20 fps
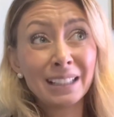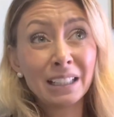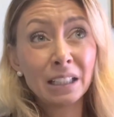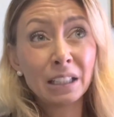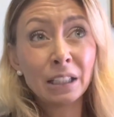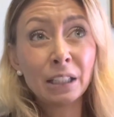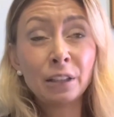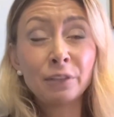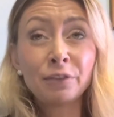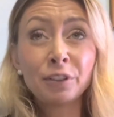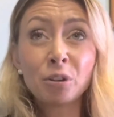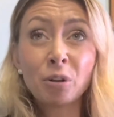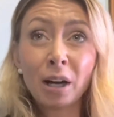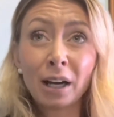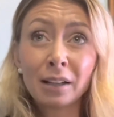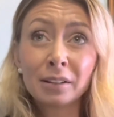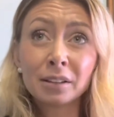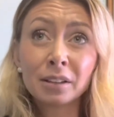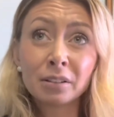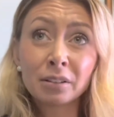If you're
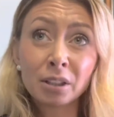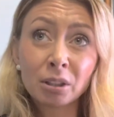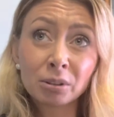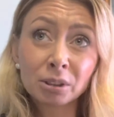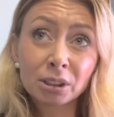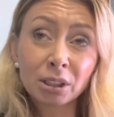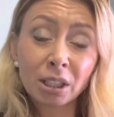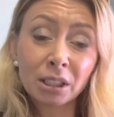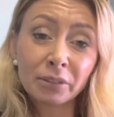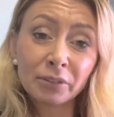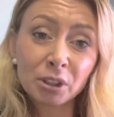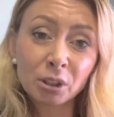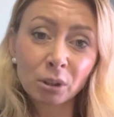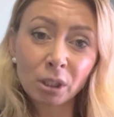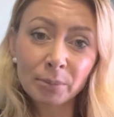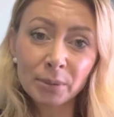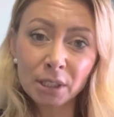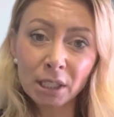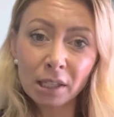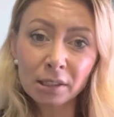under those kind of
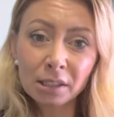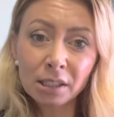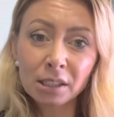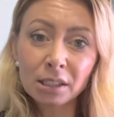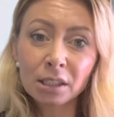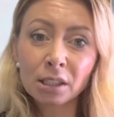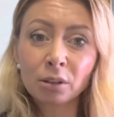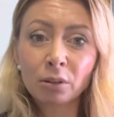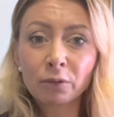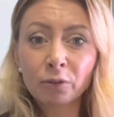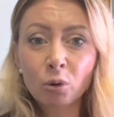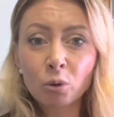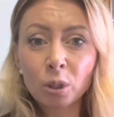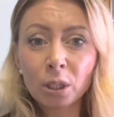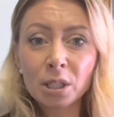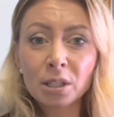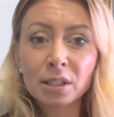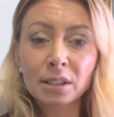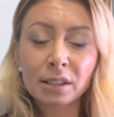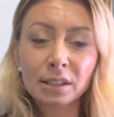circumstances, then of
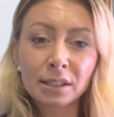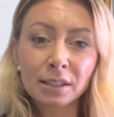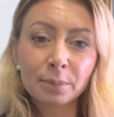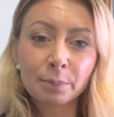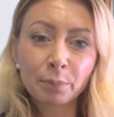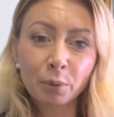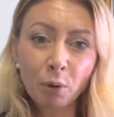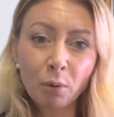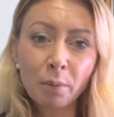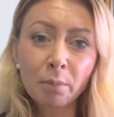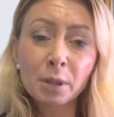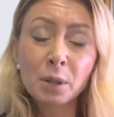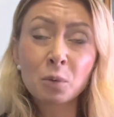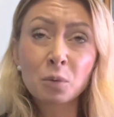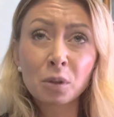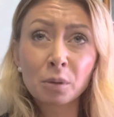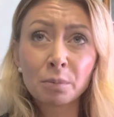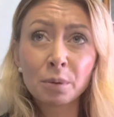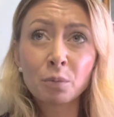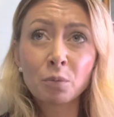course it's probably
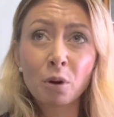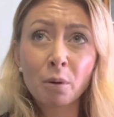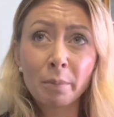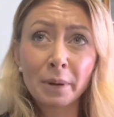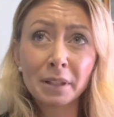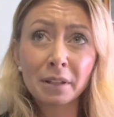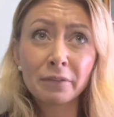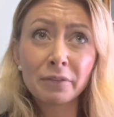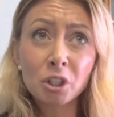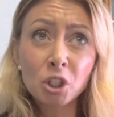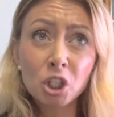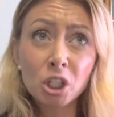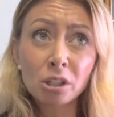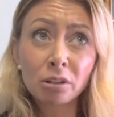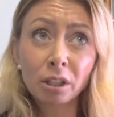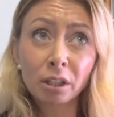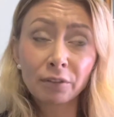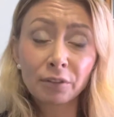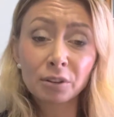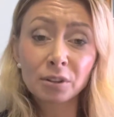will be more
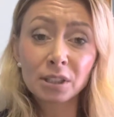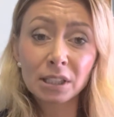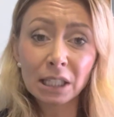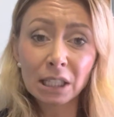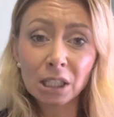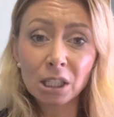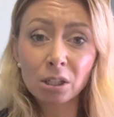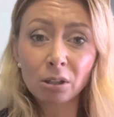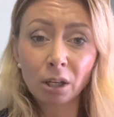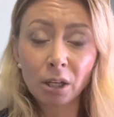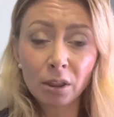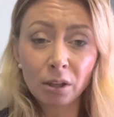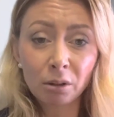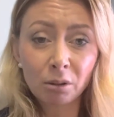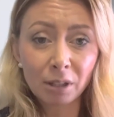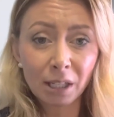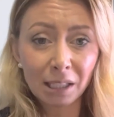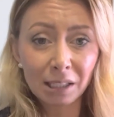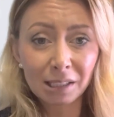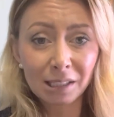beneficial if you stay here in the
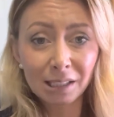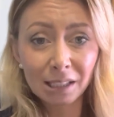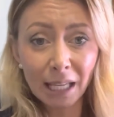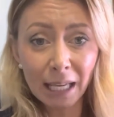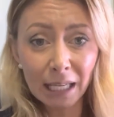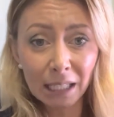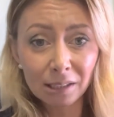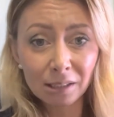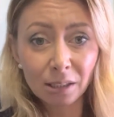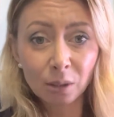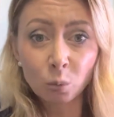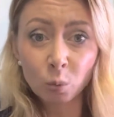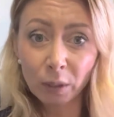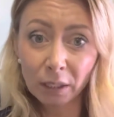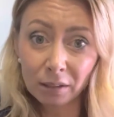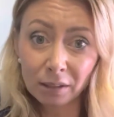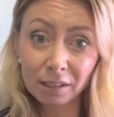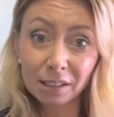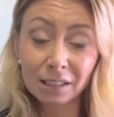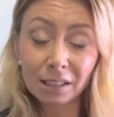United States and
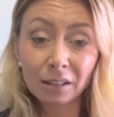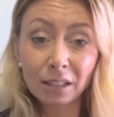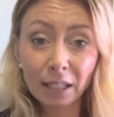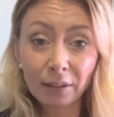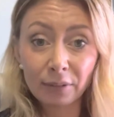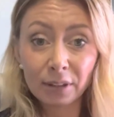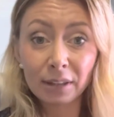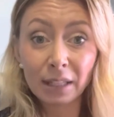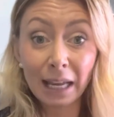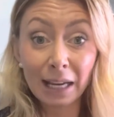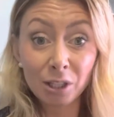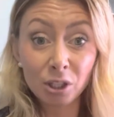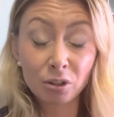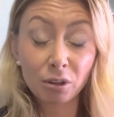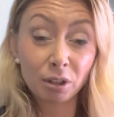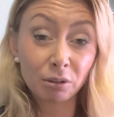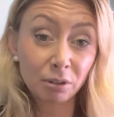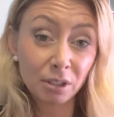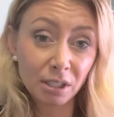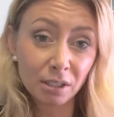wait this
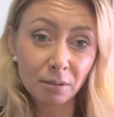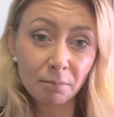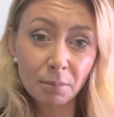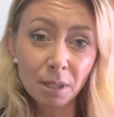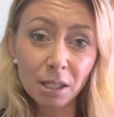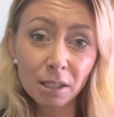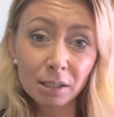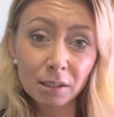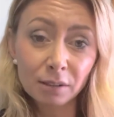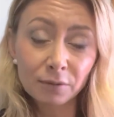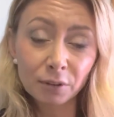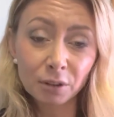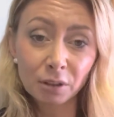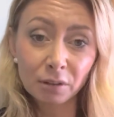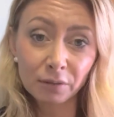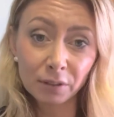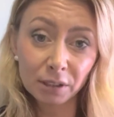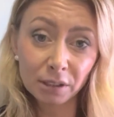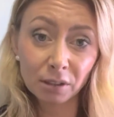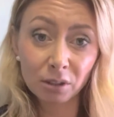11-13 months for
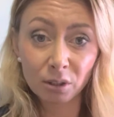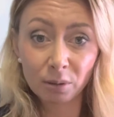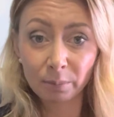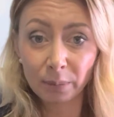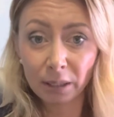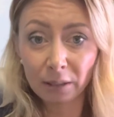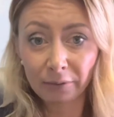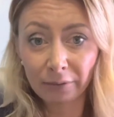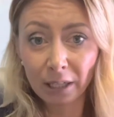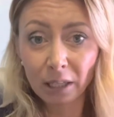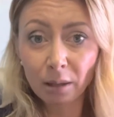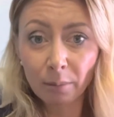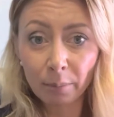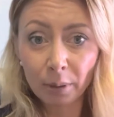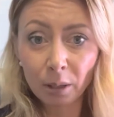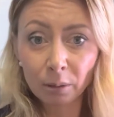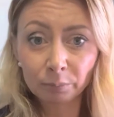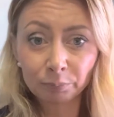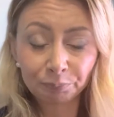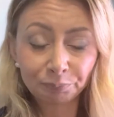your visa to be
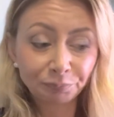available.